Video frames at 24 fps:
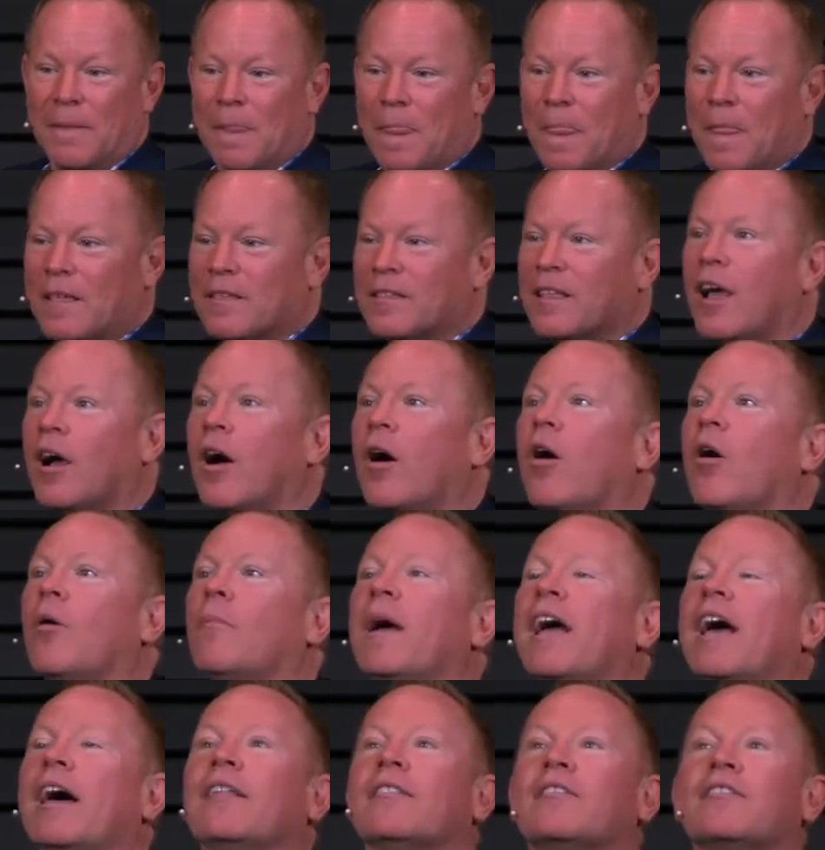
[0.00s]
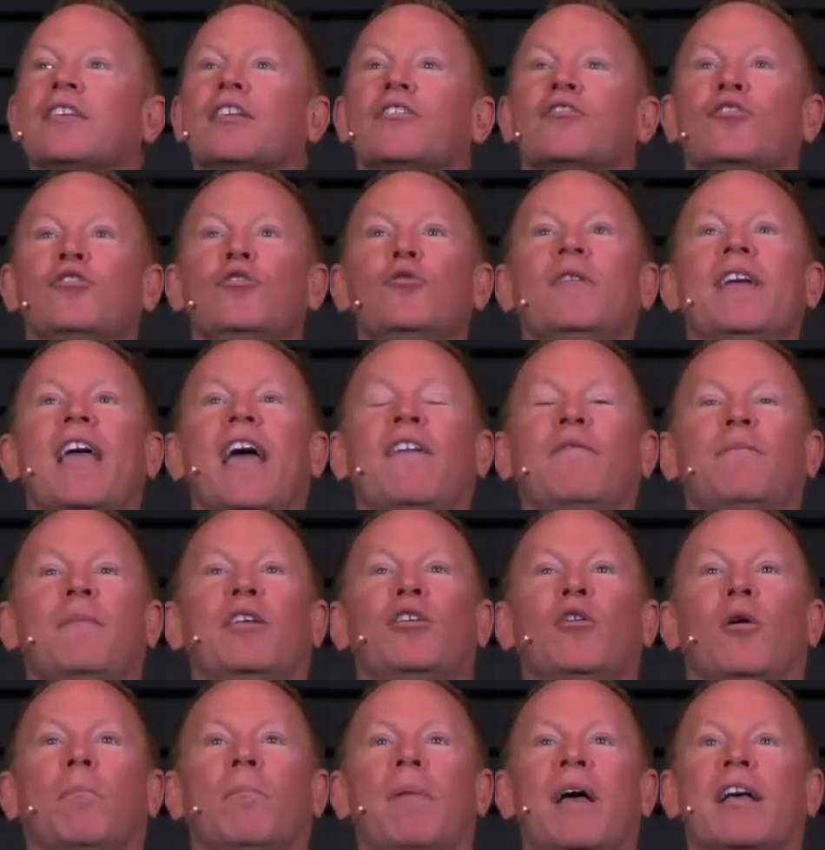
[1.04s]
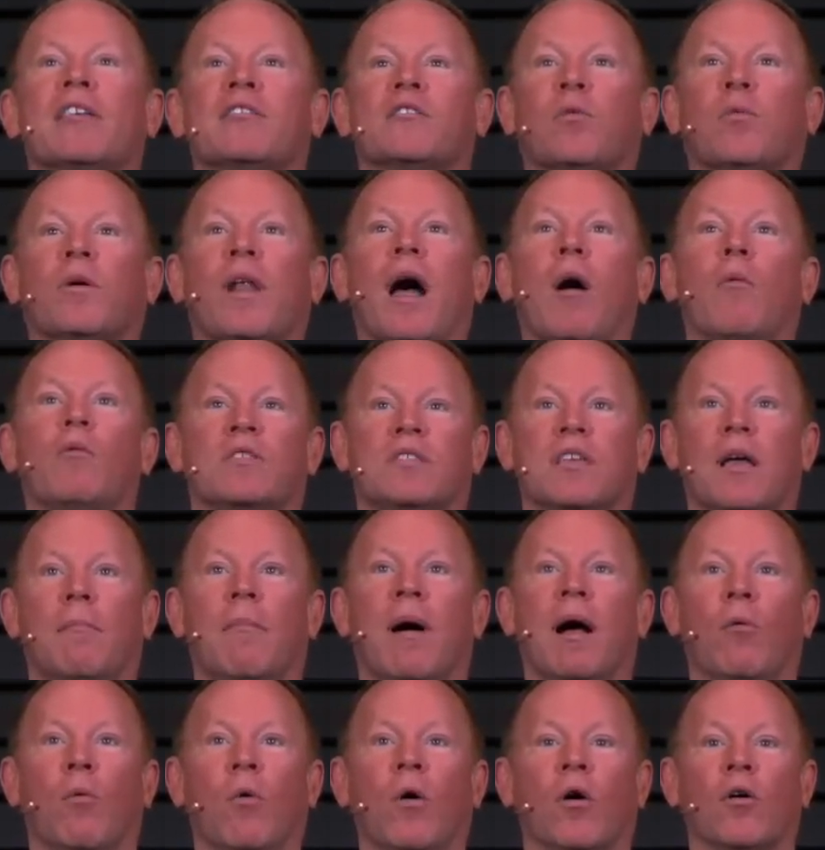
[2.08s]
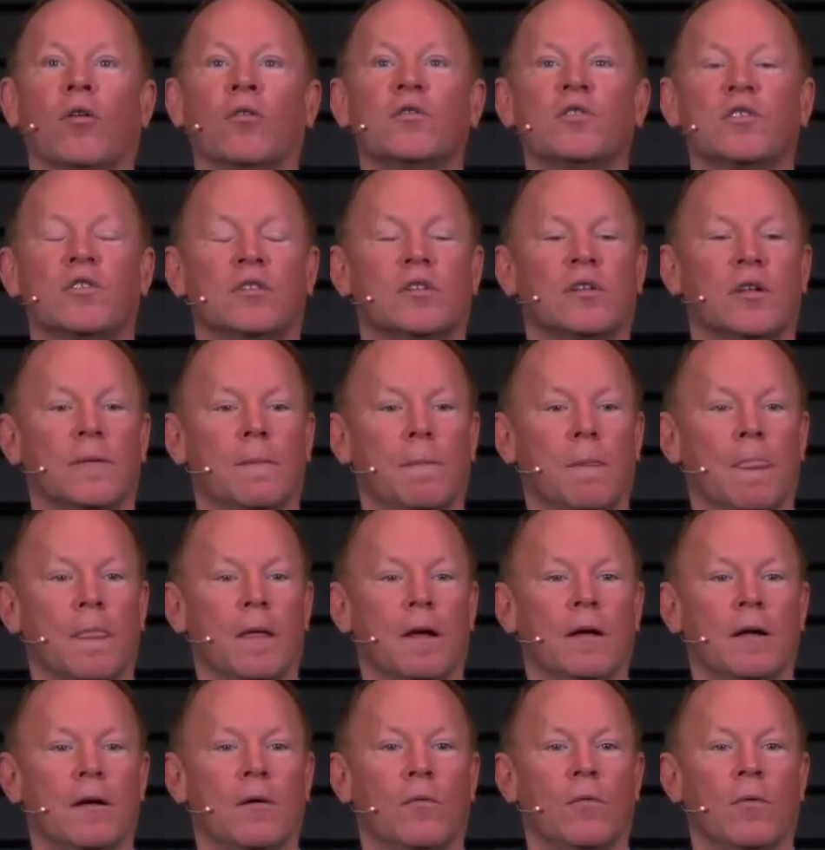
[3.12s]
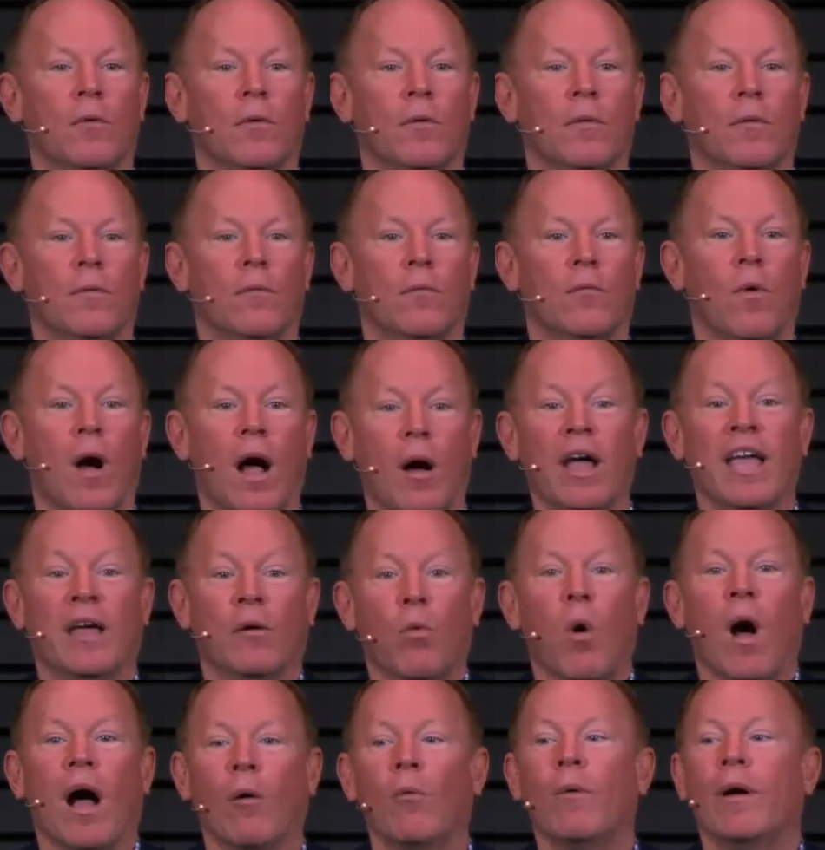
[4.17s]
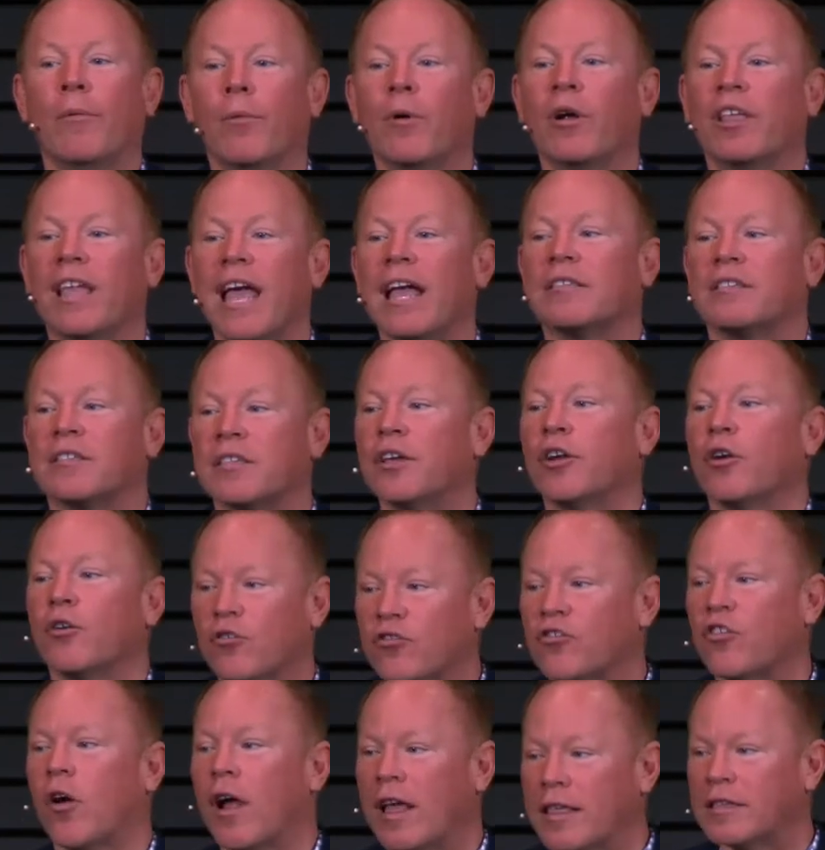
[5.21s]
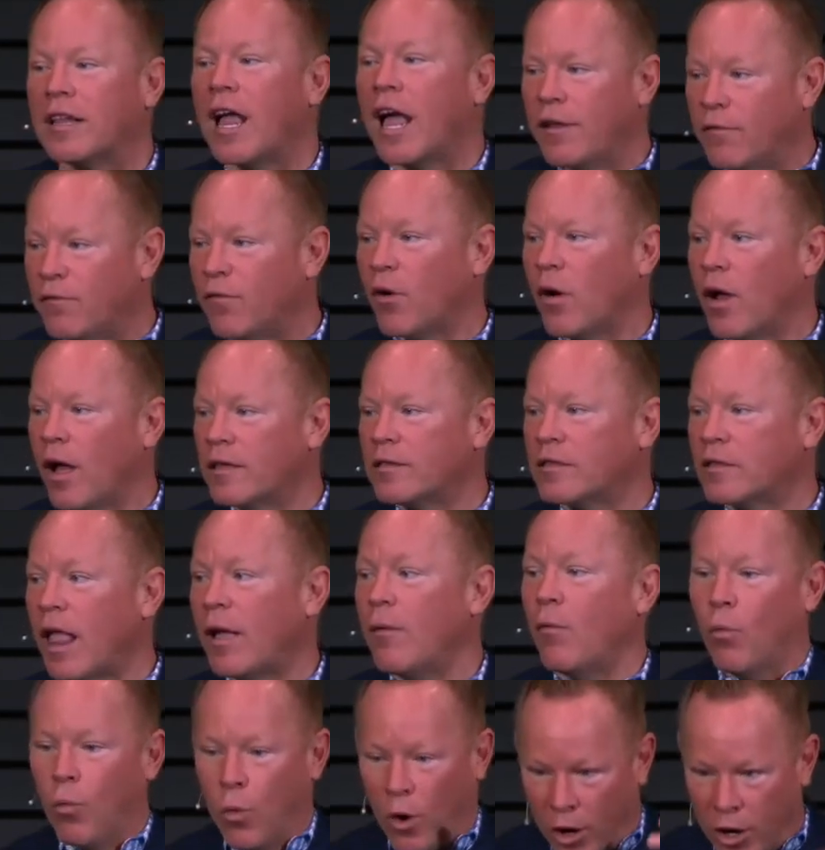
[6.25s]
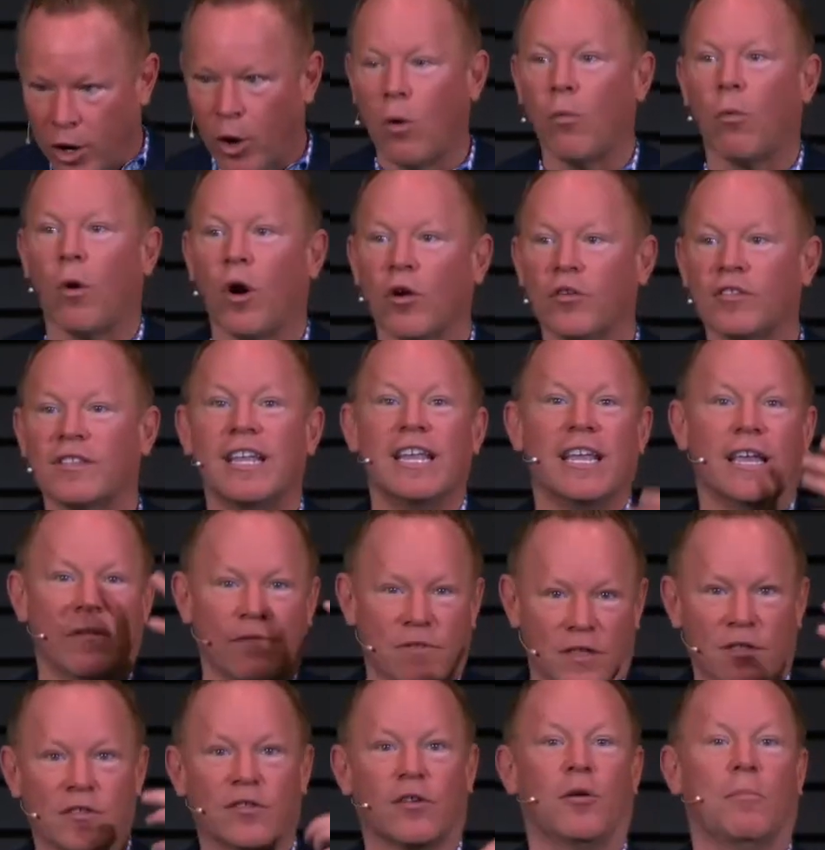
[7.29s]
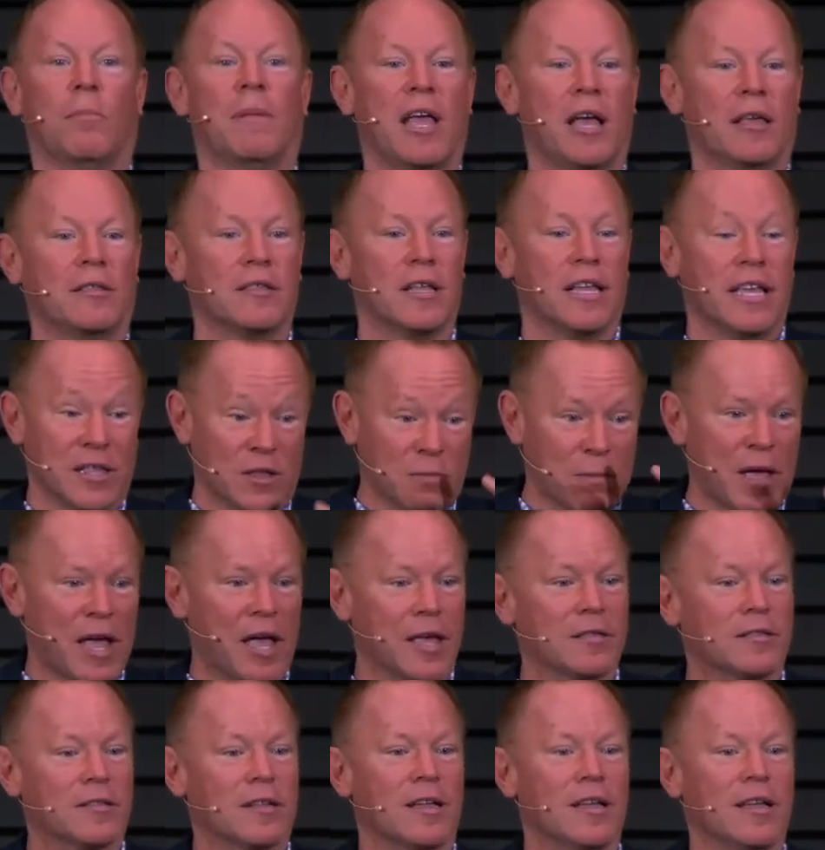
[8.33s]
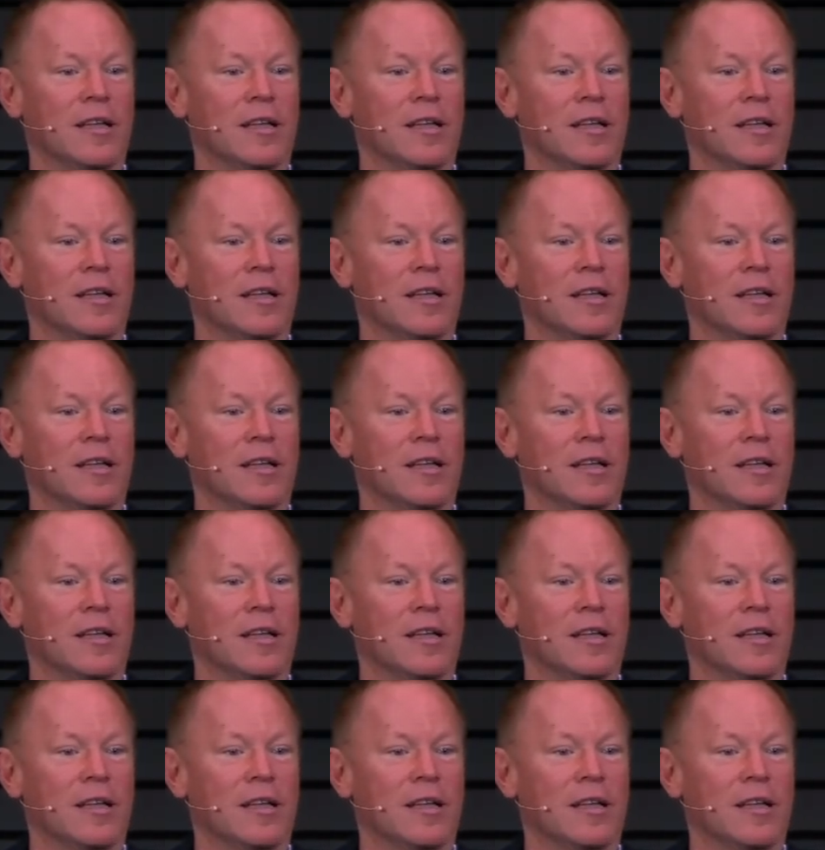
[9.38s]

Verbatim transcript: It's like, oh man, since you gave me your best when I was at my worst, while, and while we were yet sinners, Christ died for us. Like we're at our worst, he gives us our best, his best.